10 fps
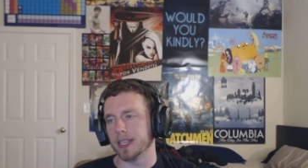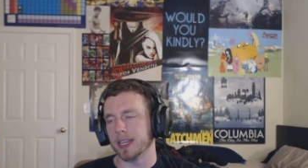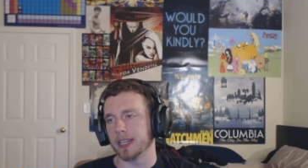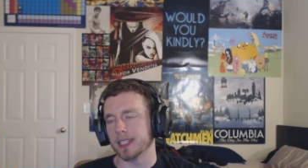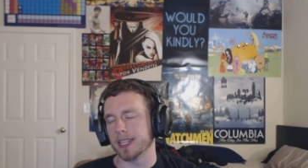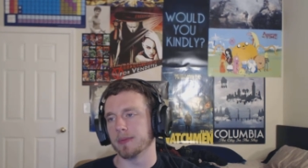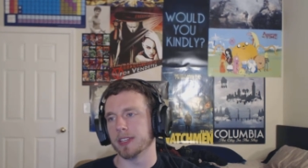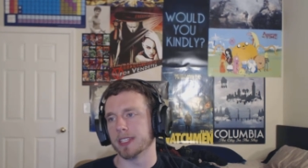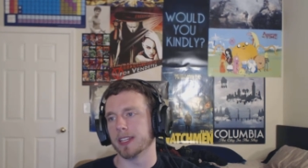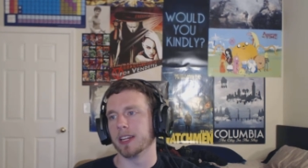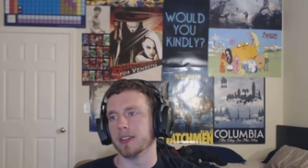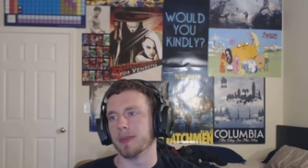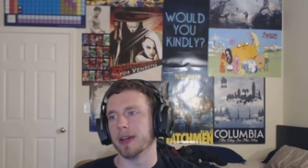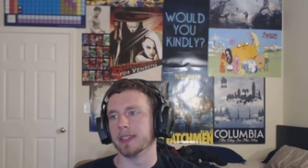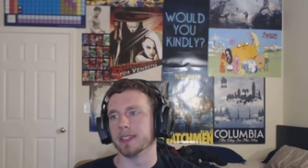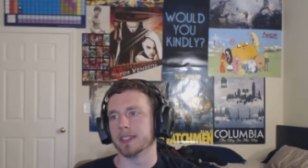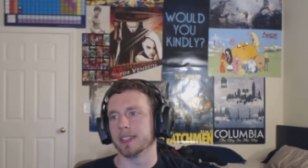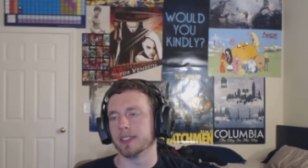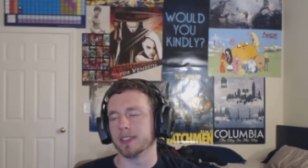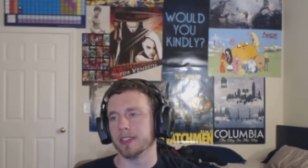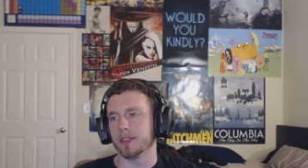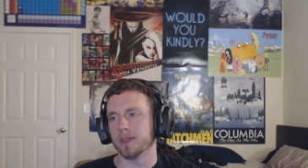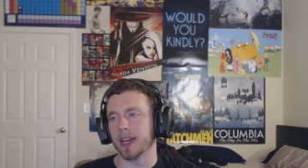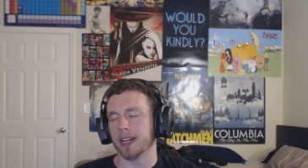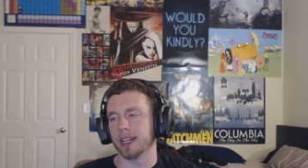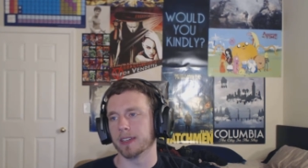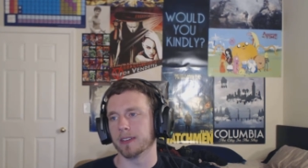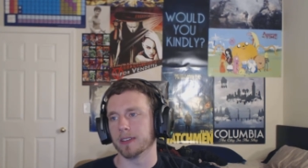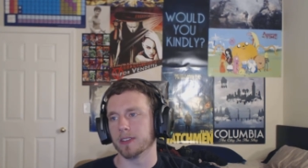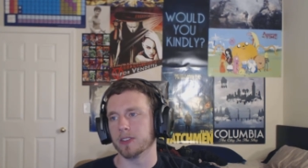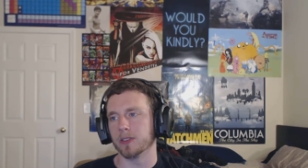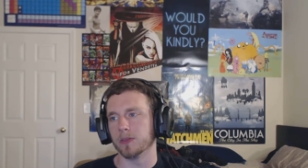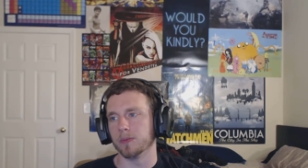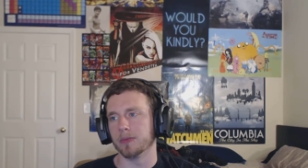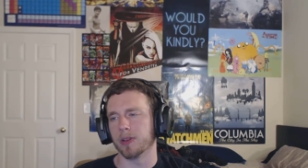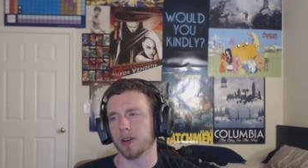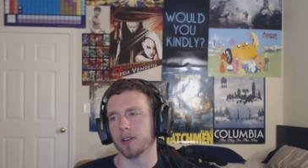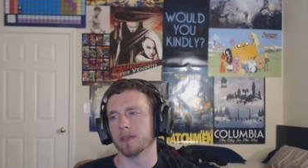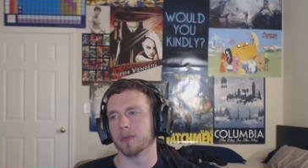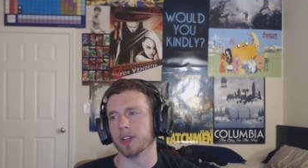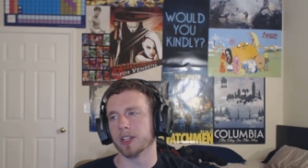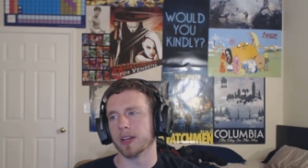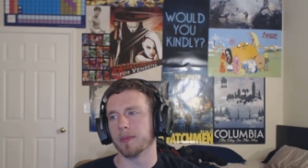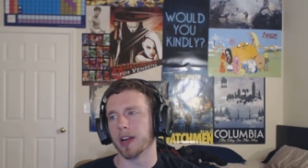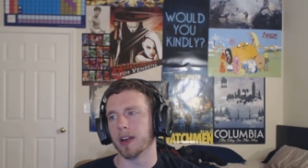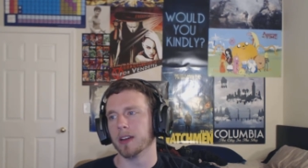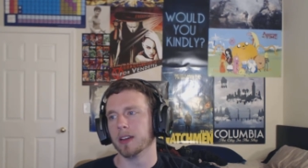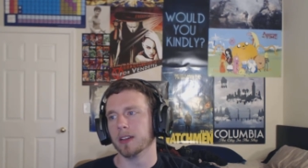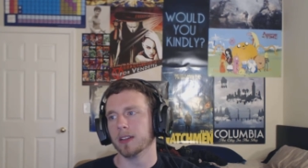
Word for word: Day, except it's not independence, it's uniting to be part of the British Empire.